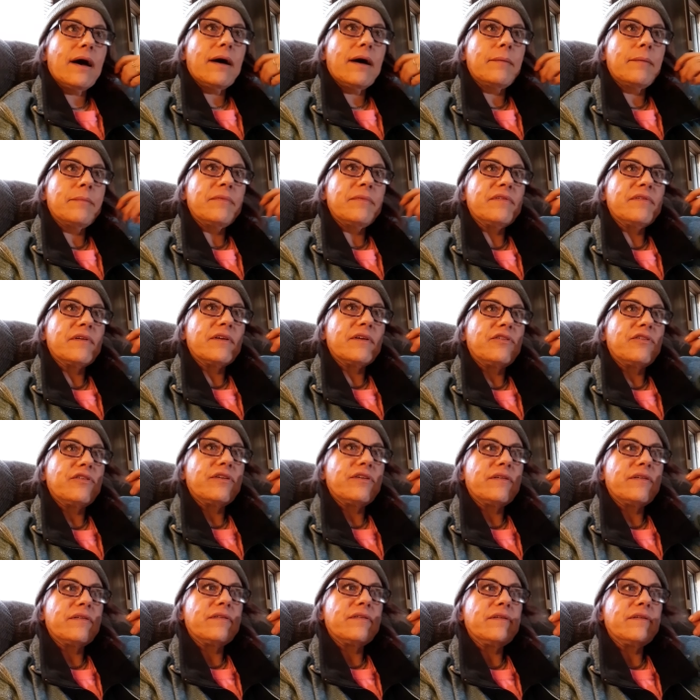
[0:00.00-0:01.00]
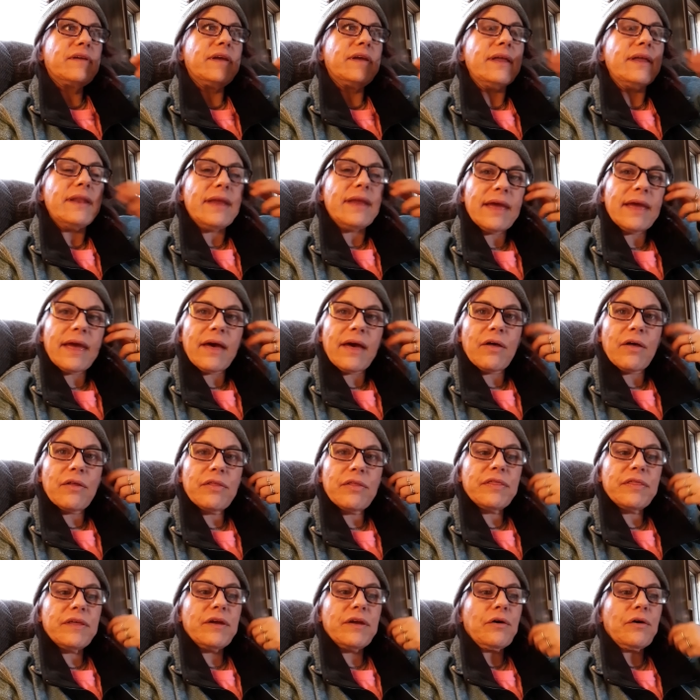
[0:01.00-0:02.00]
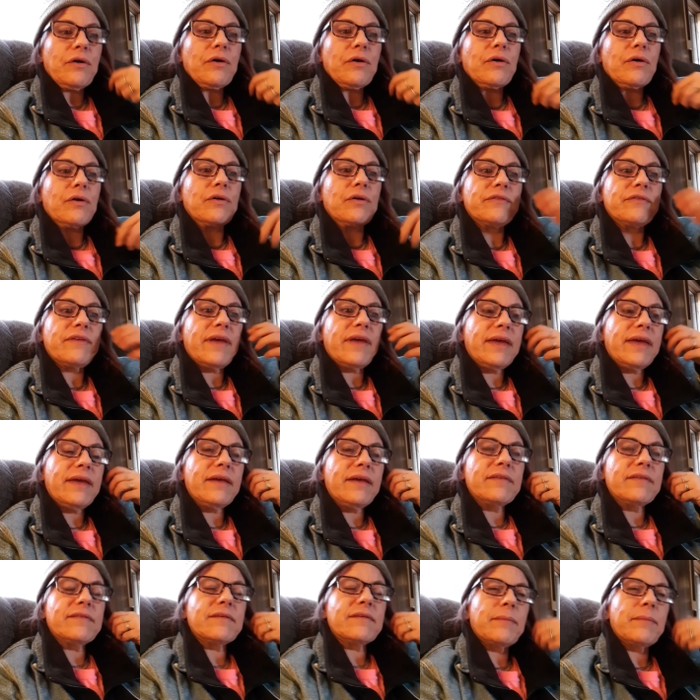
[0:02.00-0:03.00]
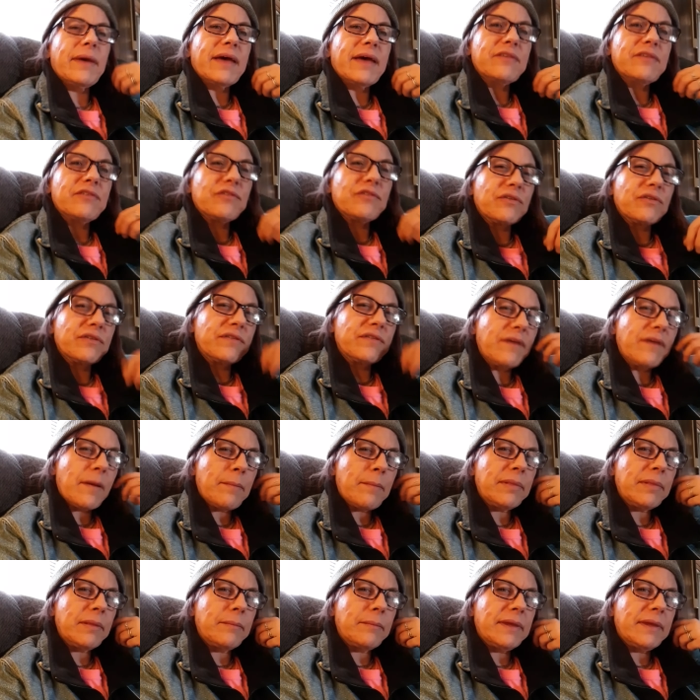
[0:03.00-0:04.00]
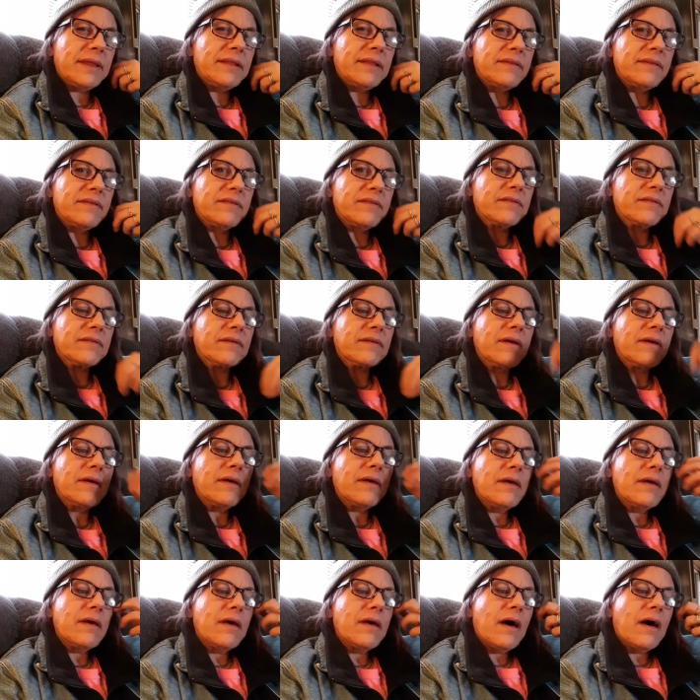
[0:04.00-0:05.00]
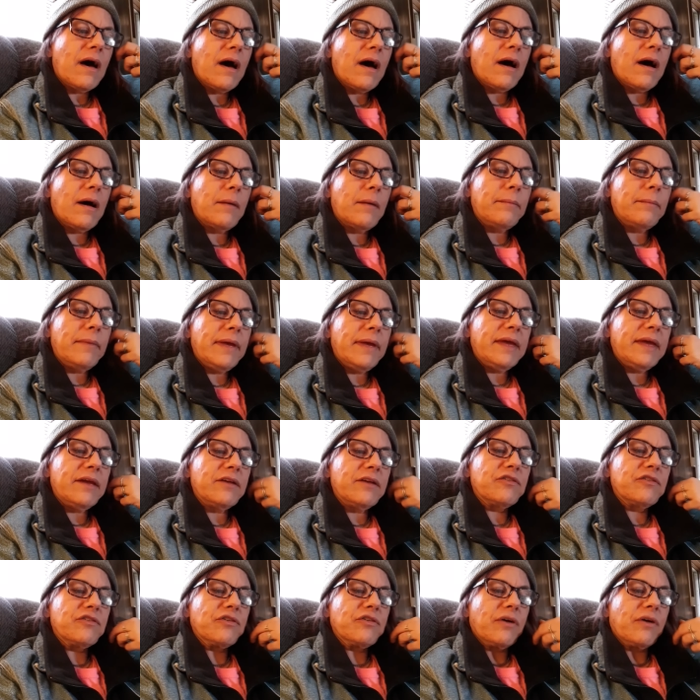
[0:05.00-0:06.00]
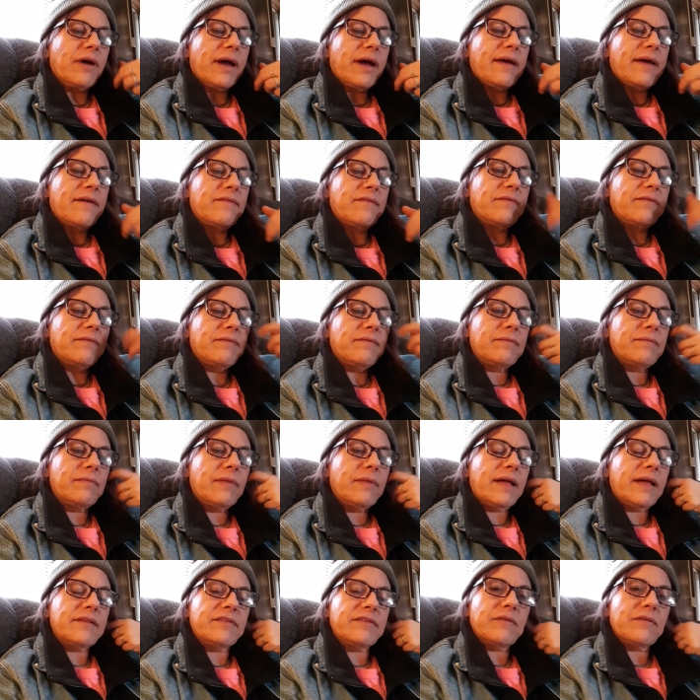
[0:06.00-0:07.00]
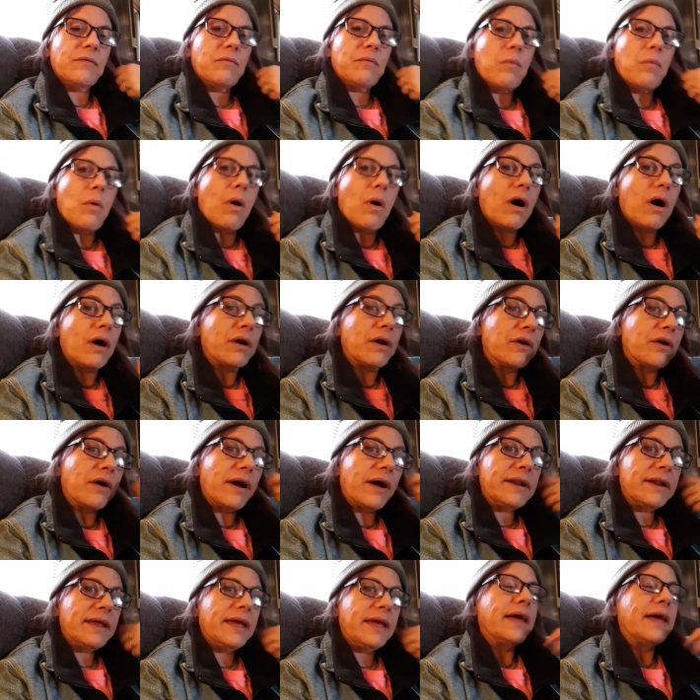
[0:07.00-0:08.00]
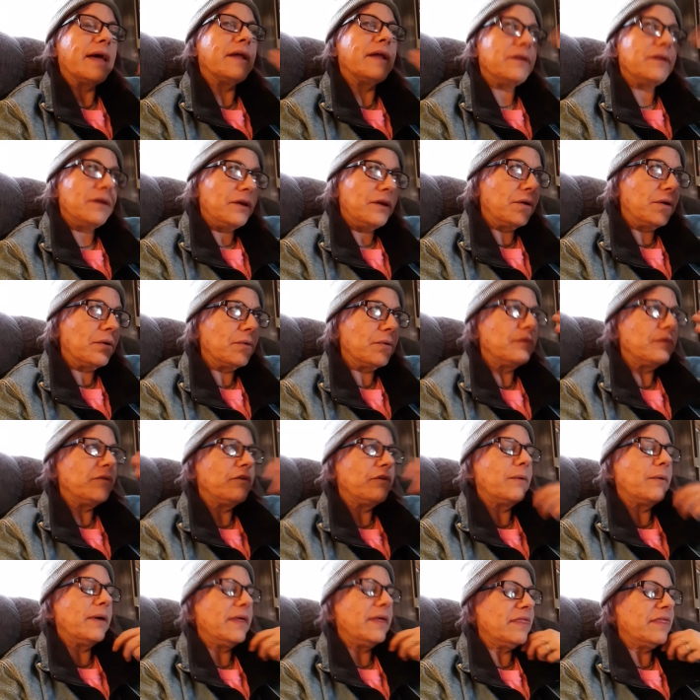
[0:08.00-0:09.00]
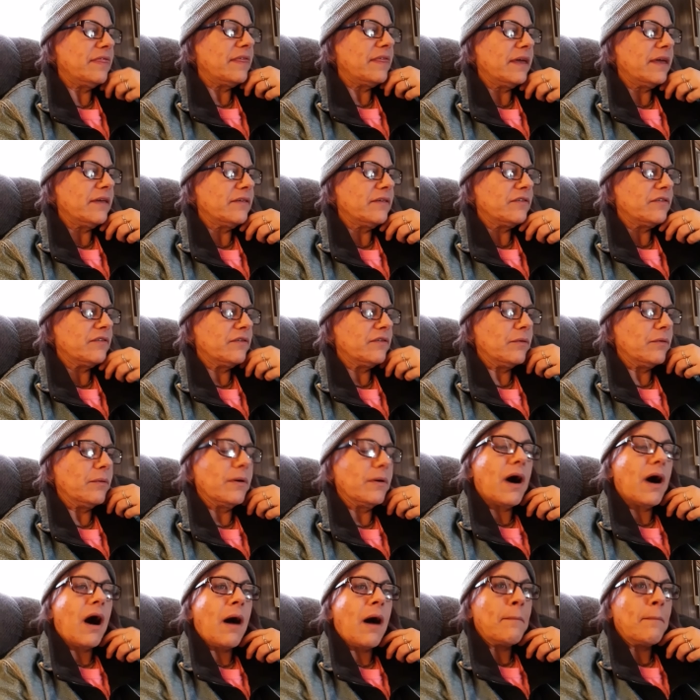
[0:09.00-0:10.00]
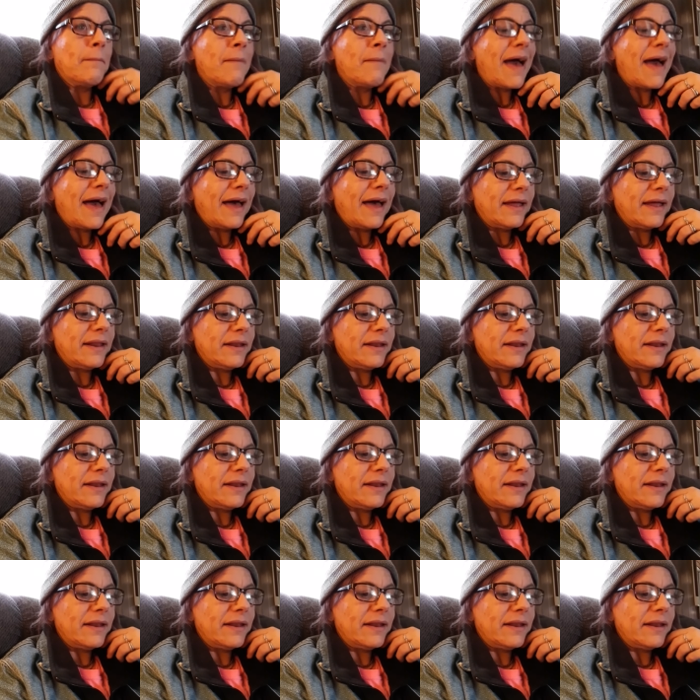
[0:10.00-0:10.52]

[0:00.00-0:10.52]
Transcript: such as eating healthier or taking some extra supplements, making sure I have lots of water on hand, doing things to combat